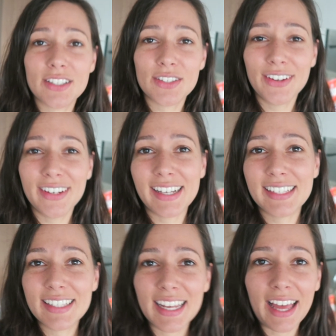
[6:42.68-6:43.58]
is so
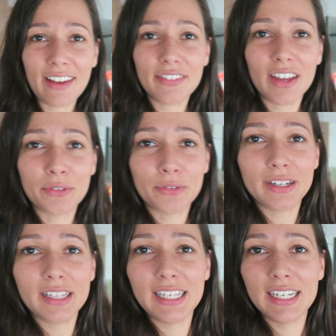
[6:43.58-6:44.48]
nice to have a
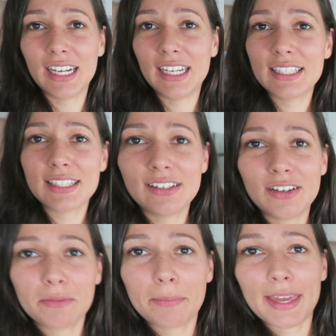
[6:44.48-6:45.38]
really nice
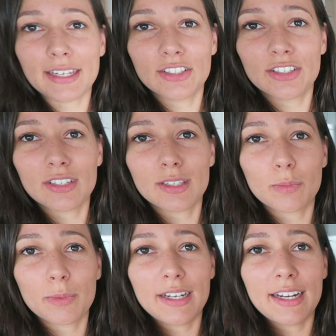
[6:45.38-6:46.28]
long bench to
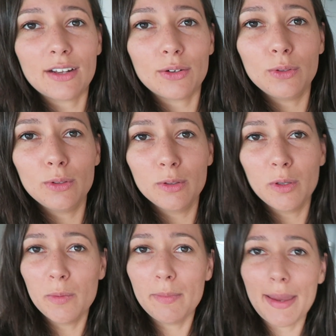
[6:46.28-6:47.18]
spread out
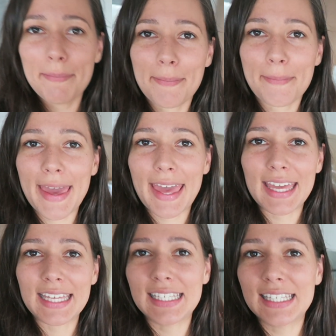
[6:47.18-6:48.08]
all my
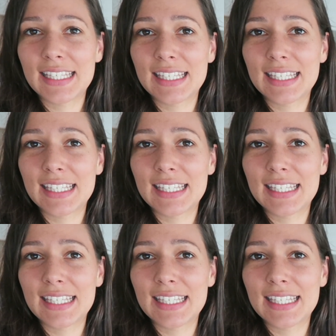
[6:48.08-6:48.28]
mess.